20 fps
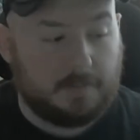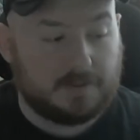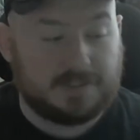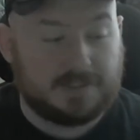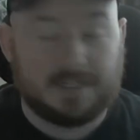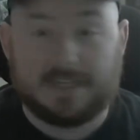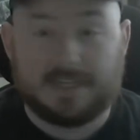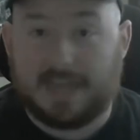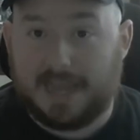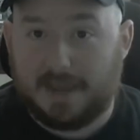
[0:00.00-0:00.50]

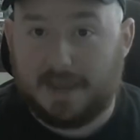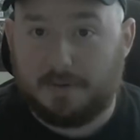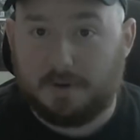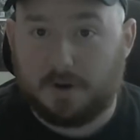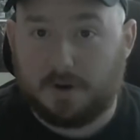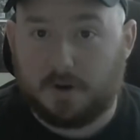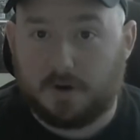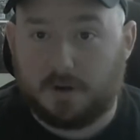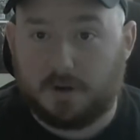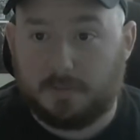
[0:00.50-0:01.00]
Today we
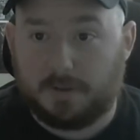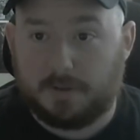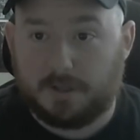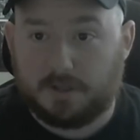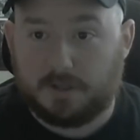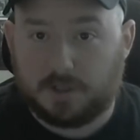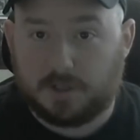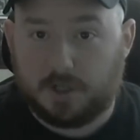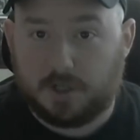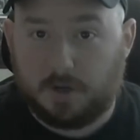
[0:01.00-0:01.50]
are going to
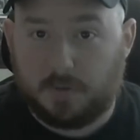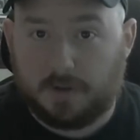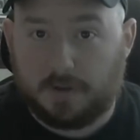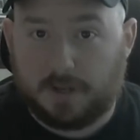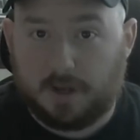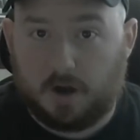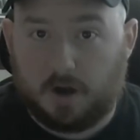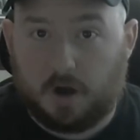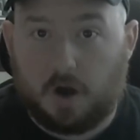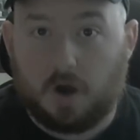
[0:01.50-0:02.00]
be
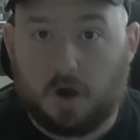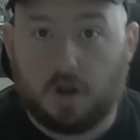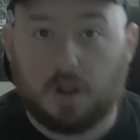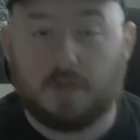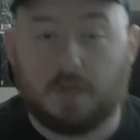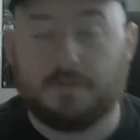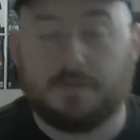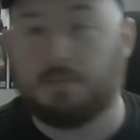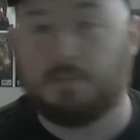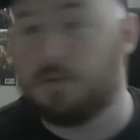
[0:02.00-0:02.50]
showing all
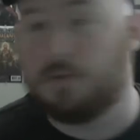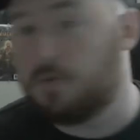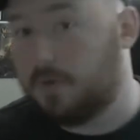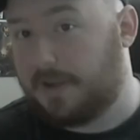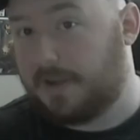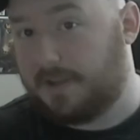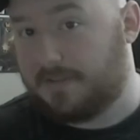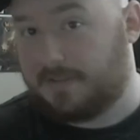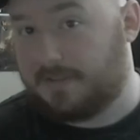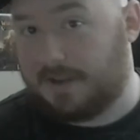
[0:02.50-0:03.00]
of the
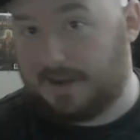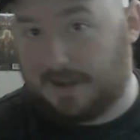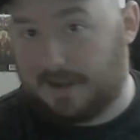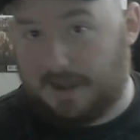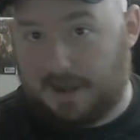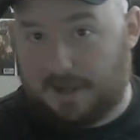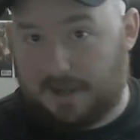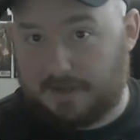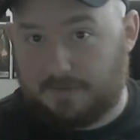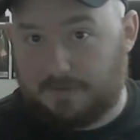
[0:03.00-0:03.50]
Blu-rays that I
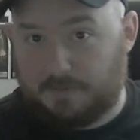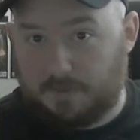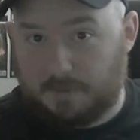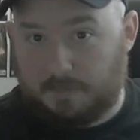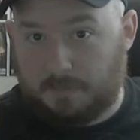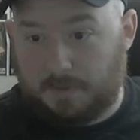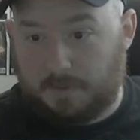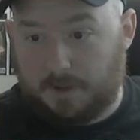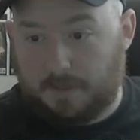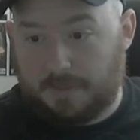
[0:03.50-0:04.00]
got for the
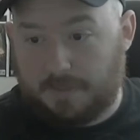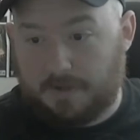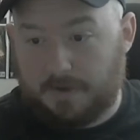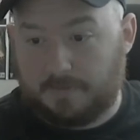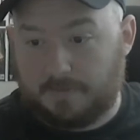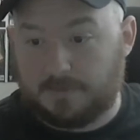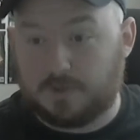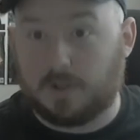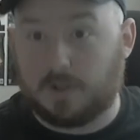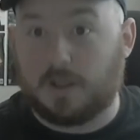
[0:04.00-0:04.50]
month
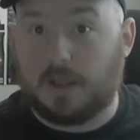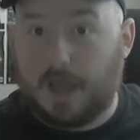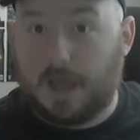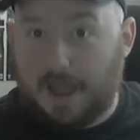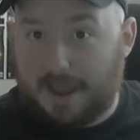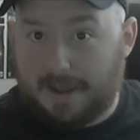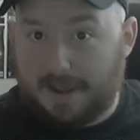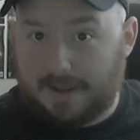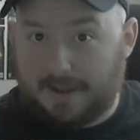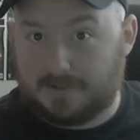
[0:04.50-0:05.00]
of July,